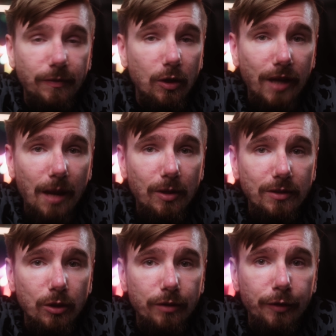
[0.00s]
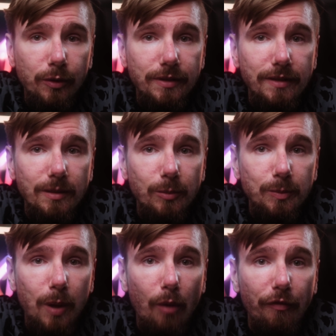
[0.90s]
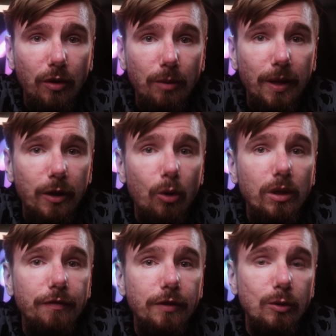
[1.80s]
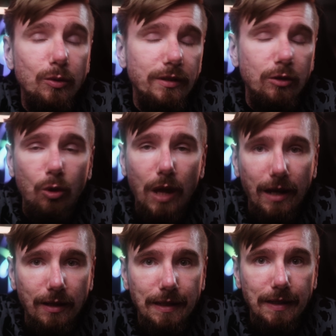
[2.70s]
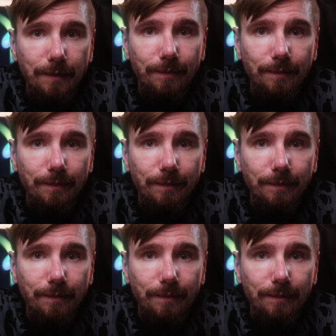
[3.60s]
Your camera's autofocus system is powerful, but only if you use it correctly.